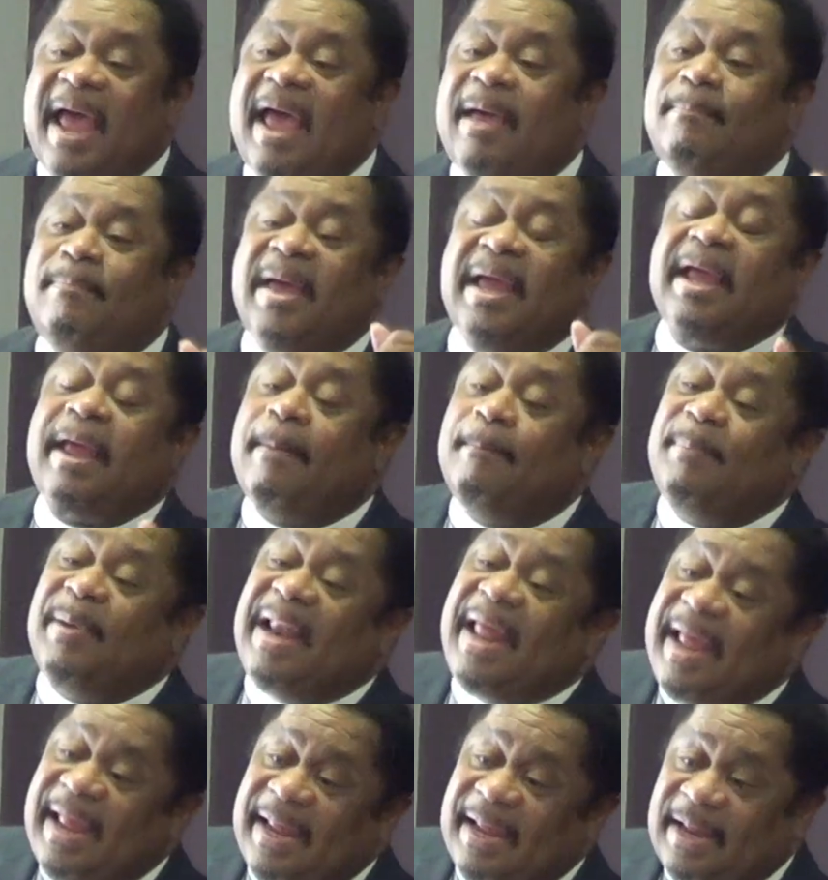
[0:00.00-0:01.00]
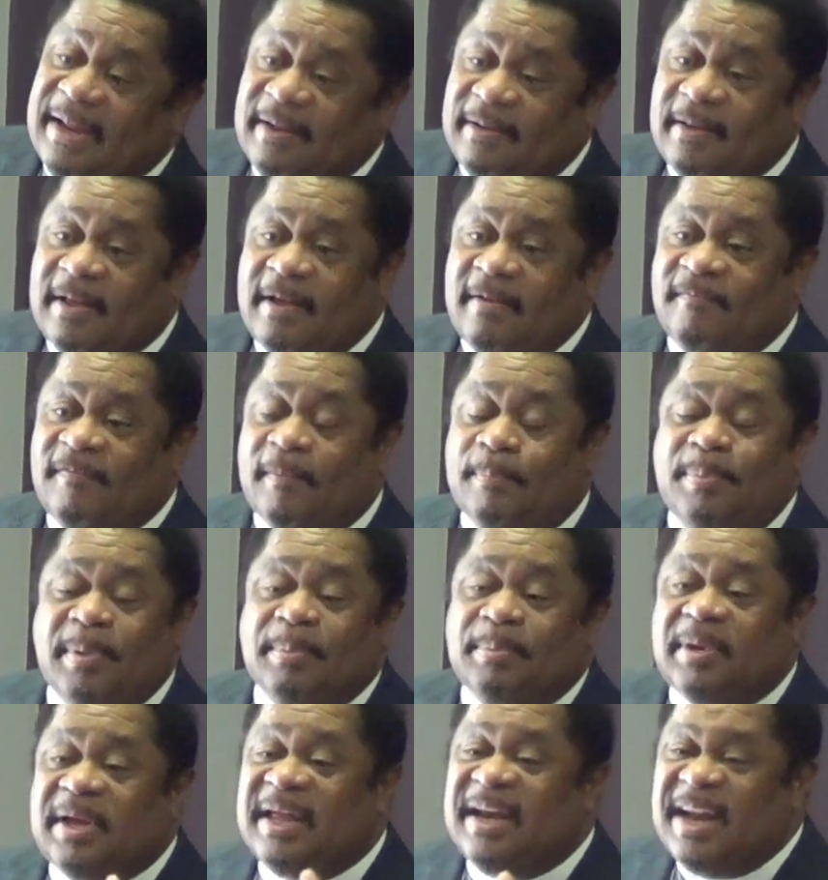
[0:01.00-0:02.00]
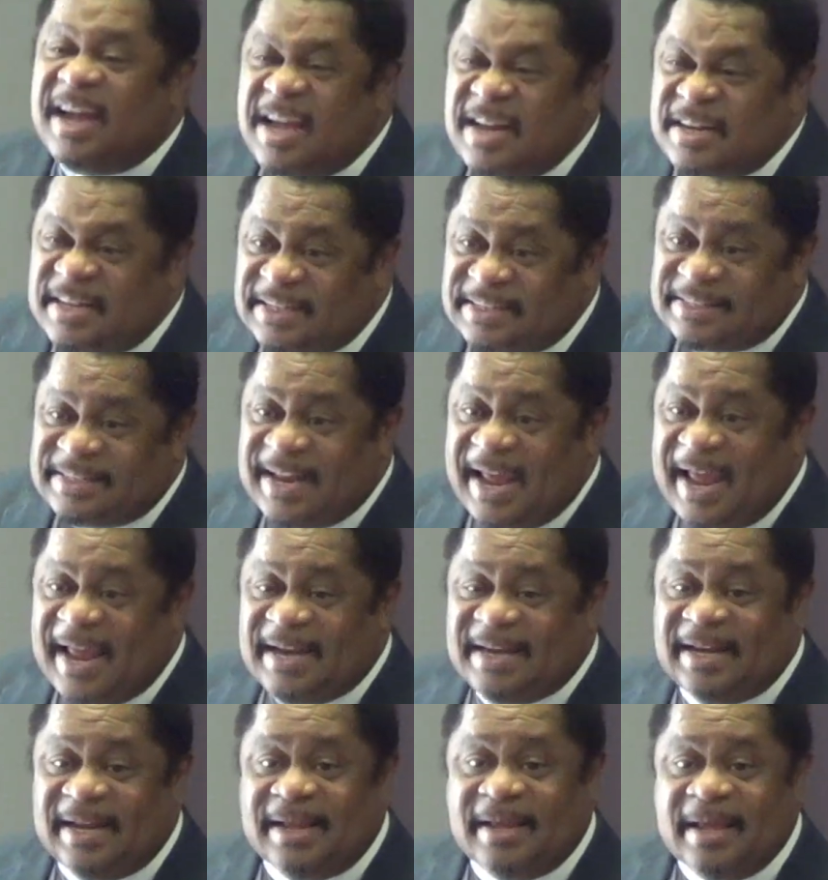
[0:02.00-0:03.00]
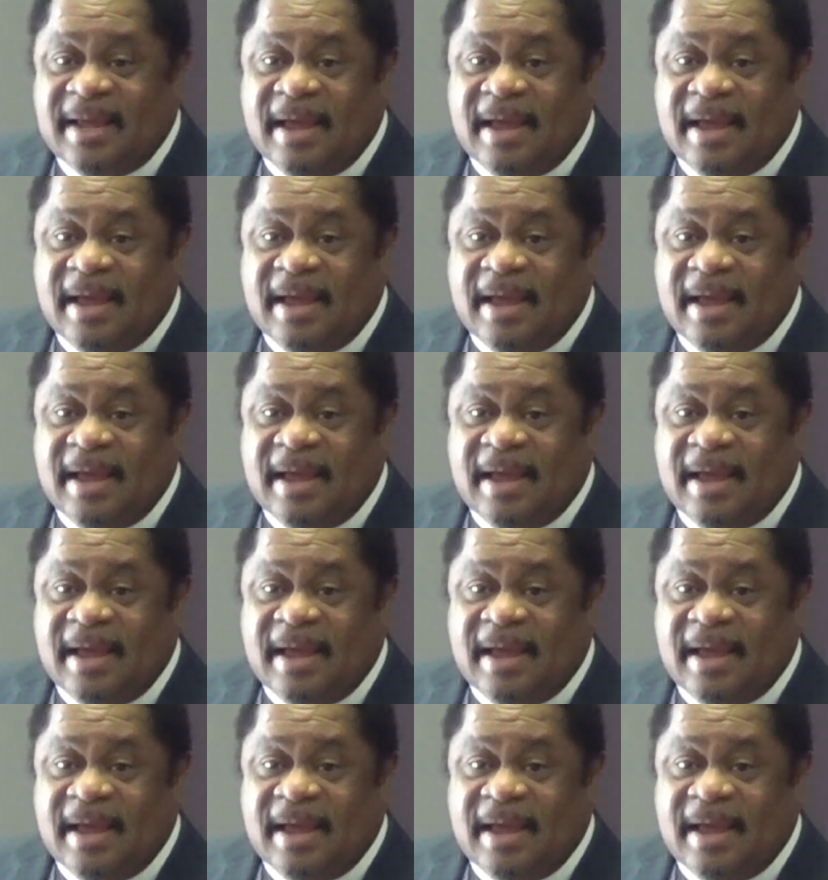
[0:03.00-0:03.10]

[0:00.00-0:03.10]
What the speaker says: and make it plain so people can understand it.